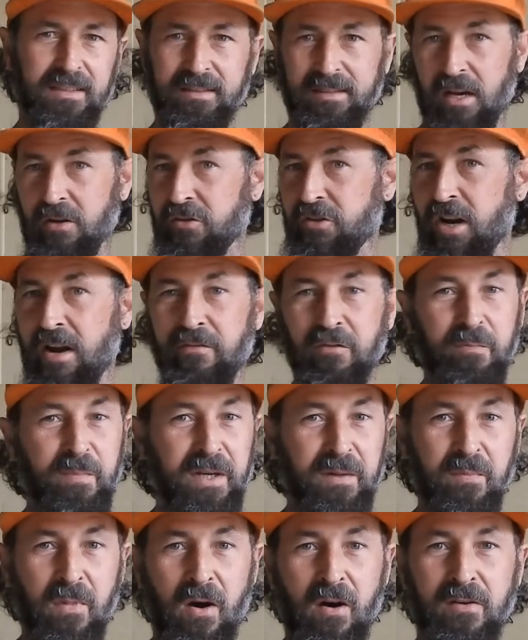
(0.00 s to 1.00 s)
They'll travel
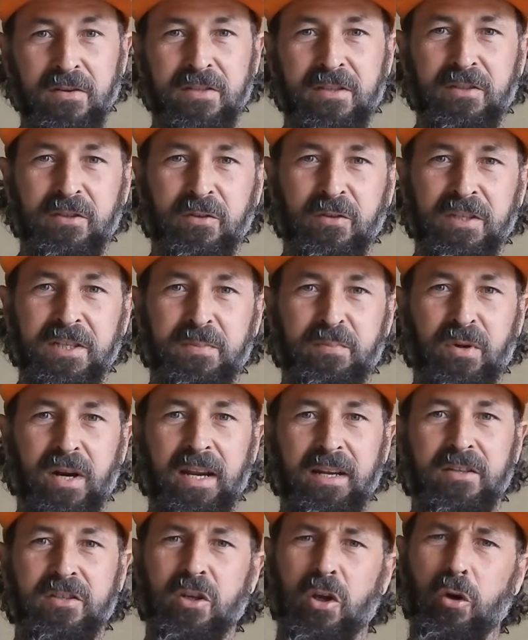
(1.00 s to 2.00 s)
big miles to do all this
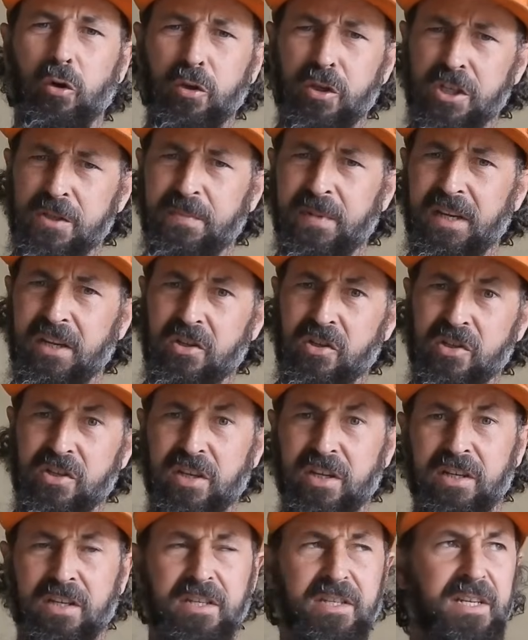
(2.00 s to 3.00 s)
breeding, so it'll just be
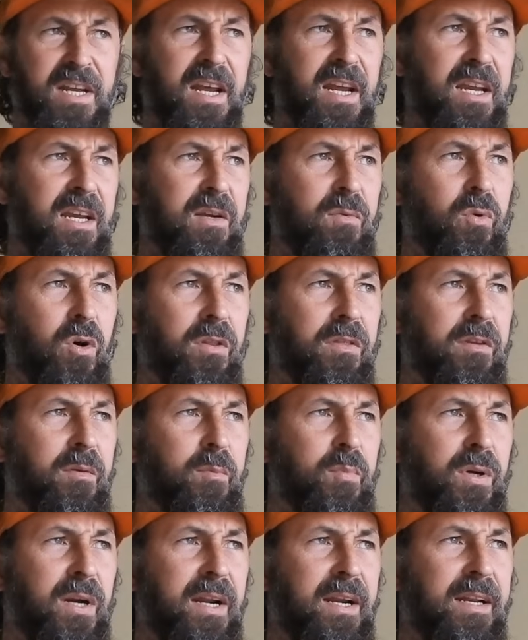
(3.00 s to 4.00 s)
interesting to see what the
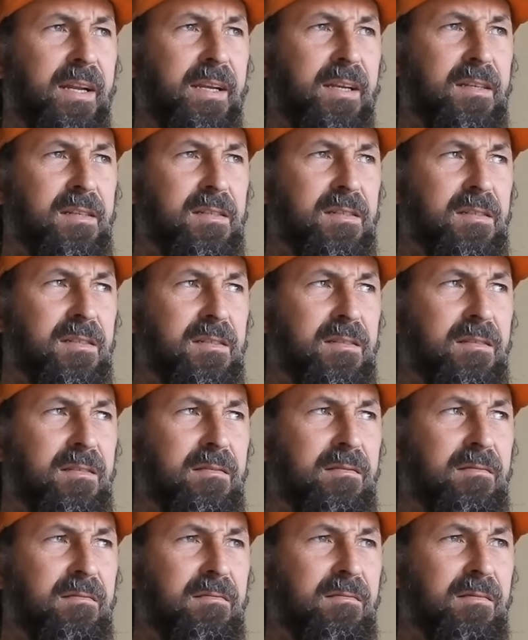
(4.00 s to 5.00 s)
breeding,
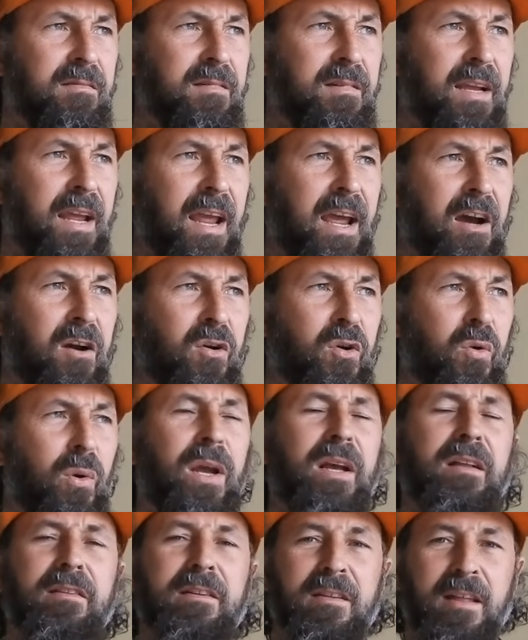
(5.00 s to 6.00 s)
how
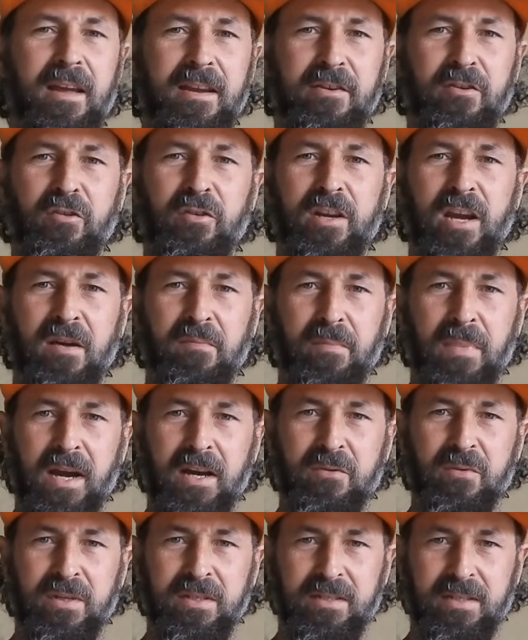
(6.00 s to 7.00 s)
quickly they do come
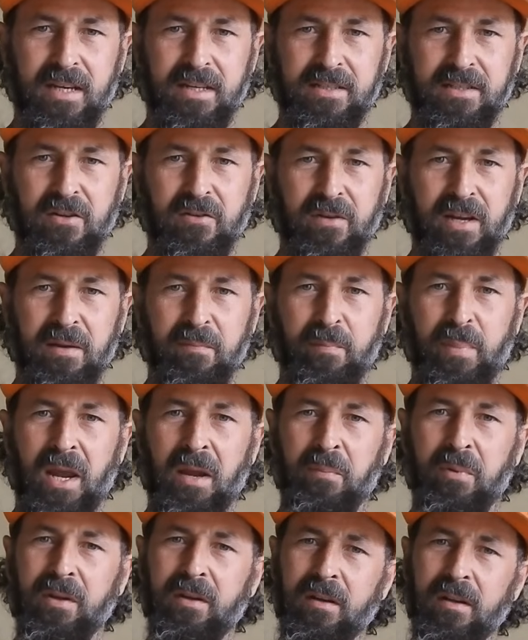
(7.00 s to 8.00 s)
back once they stop getting
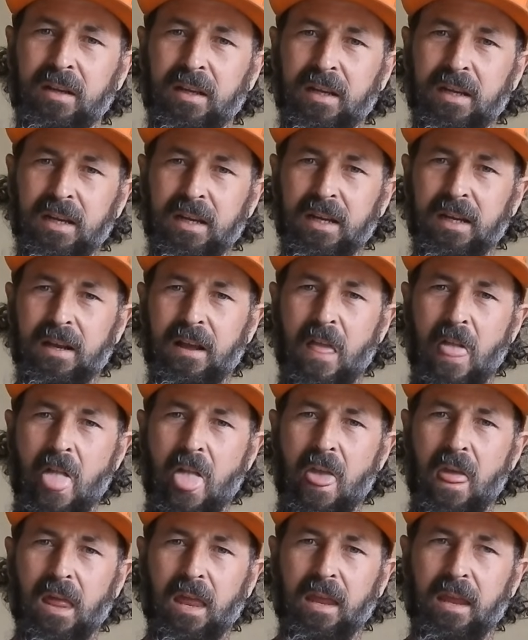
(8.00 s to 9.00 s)
peppered
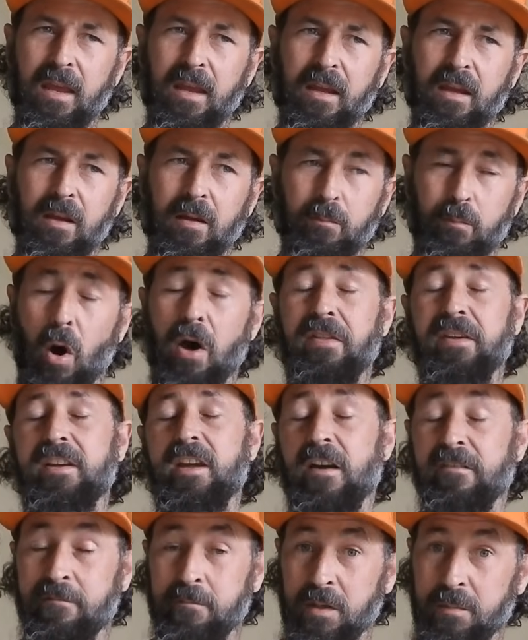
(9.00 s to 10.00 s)
by the
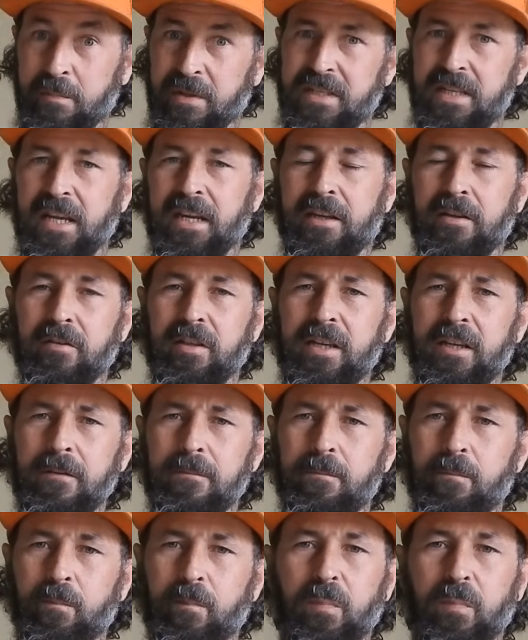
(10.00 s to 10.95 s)
government particularly.